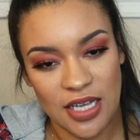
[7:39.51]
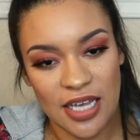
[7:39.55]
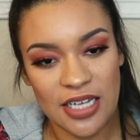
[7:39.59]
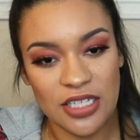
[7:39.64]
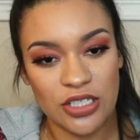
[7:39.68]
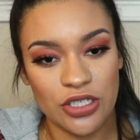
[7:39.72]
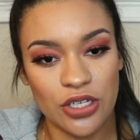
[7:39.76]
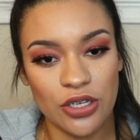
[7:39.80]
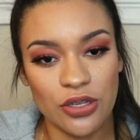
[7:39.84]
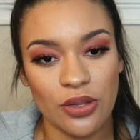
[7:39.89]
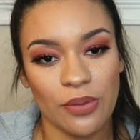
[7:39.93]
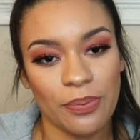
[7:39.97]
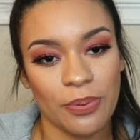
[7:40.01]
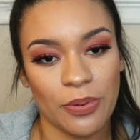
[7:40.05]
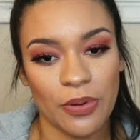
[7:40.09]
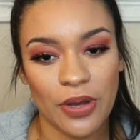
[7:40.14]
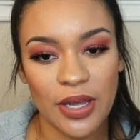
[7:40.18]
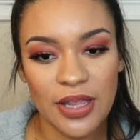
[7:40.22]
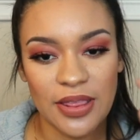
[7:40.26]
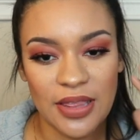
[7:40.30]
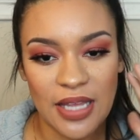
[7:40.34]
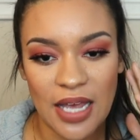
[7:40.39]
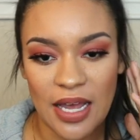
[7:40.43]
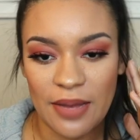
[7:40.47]
Like to the
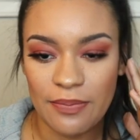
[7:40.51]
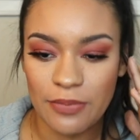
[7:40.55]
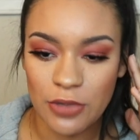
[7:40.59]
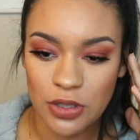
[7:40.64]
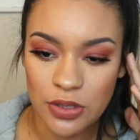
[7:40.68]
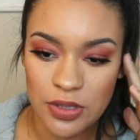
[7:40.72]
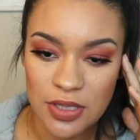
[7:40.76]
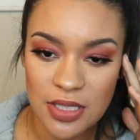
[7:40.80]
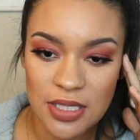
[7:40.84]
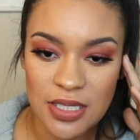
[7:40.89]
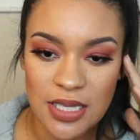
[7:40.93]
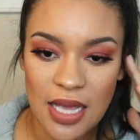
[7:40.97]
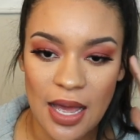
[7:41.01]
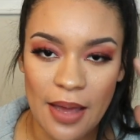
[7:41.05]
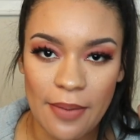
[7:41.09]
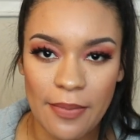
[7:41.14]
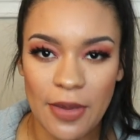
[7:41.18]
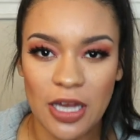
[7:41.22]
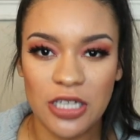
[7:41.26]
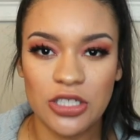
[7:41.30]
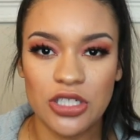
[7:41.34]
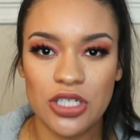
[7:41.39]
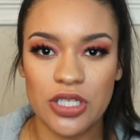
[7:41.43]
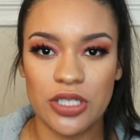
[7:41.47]
point that most of the
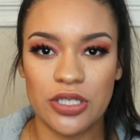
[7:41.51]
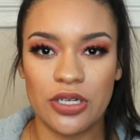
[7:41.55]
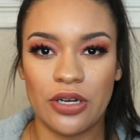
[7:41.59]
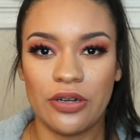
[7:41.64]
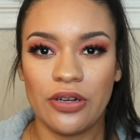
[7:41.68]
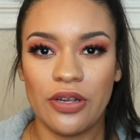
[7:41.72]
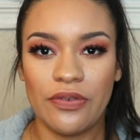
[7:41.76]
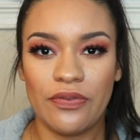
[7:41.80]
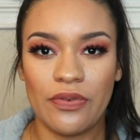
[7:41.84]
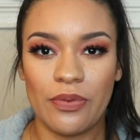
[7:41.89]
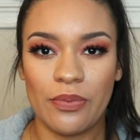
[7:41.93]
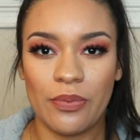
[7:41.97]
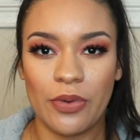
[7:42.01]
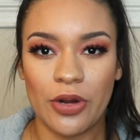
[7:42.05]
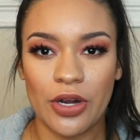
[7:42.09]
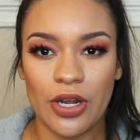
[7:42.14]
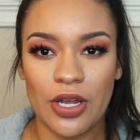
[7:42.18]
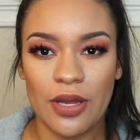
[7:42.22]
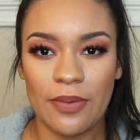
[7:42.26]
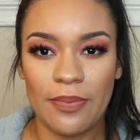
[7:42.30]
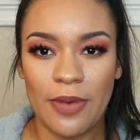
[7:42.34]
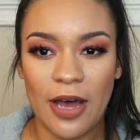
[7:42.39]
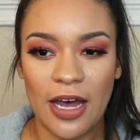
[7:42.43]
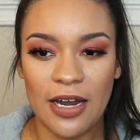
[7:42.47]
time I just don't even
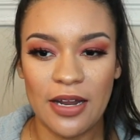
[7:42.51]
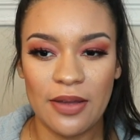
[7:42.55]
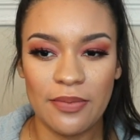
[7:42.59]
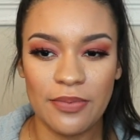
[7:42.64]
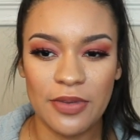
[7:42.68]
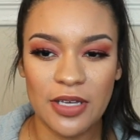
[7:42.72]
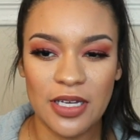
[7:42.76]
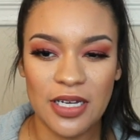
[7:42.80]
worry about it,